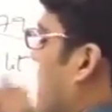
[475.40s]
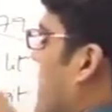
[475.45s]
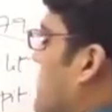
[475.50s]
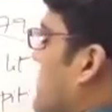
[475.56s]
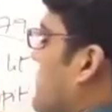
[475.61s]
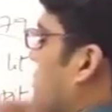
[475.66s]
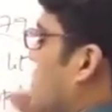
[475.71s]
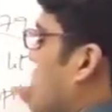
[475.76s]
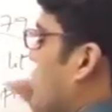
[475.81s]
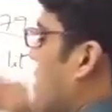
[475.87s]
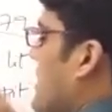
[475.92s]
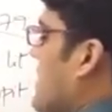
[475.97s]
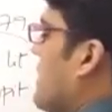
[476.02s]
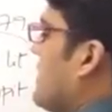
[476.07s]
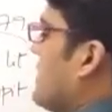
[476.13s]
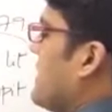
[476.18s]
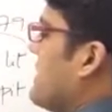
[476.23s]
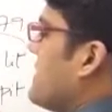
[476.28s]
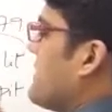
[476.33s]
come, two
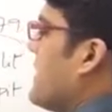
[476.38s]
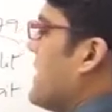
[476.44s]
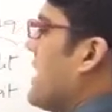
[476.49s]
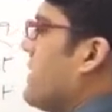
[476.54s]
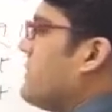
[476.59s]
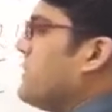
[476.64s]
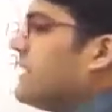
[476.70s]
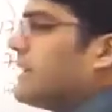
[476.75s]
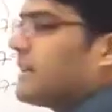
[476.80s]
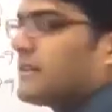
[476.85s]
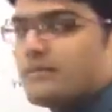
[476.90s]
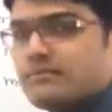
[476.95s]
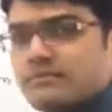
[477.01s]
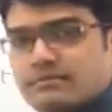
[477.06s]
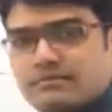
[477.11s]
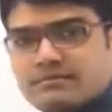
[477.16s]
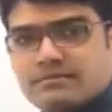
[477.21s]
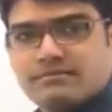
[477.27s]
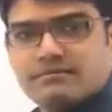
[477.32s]
other things will come here.
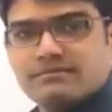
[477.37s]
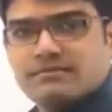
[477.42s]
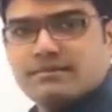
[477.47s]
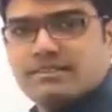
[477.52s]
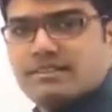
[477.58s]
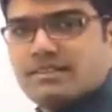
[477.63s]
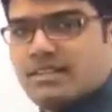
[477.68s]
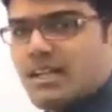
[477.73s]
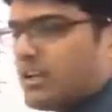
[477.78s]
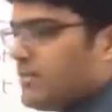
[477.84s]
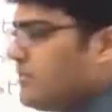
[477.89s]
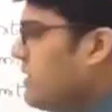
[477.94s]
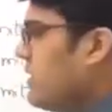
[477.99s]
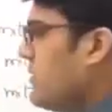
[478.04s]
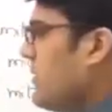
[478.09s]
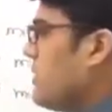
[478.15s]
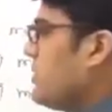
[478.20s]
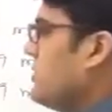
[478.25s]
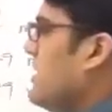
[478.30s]
Are you able
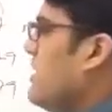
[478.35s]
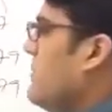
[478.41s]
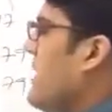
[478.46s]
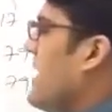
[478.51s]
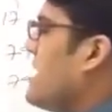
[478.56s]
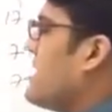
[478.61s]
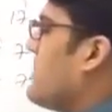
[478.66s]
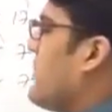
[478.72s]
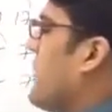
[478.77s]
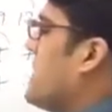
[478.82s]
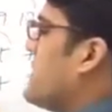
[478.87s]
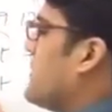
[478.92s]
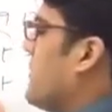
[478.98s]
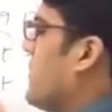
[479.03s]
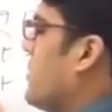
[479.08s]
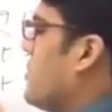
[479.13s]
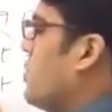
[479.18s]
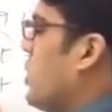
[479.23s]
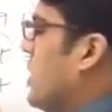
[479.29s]
to follow? They will make space
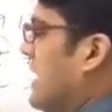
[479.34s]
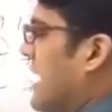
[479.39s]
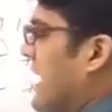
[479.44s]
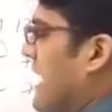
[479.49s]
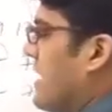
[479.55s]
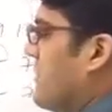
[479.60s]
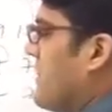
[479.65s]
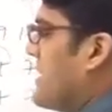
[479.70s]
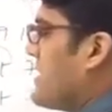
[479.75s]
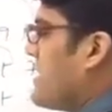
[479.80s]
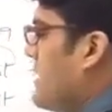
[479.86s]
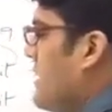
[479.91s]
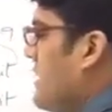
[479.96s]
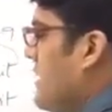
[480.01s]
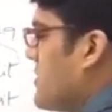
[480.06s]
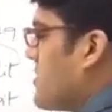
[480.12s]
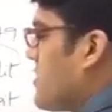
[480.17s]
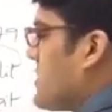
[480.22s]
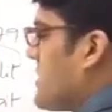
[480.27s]
for two other elements.
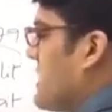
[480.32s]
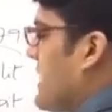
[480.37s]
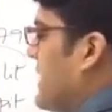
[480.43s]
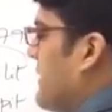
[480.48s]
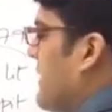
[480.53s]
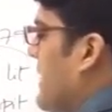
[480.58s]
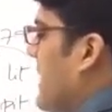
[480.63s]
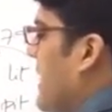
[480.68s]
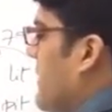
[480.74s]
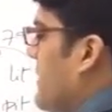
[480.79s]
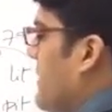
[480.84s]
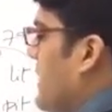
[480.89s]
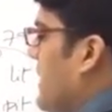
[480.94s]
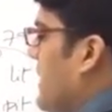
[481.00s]
So slit will come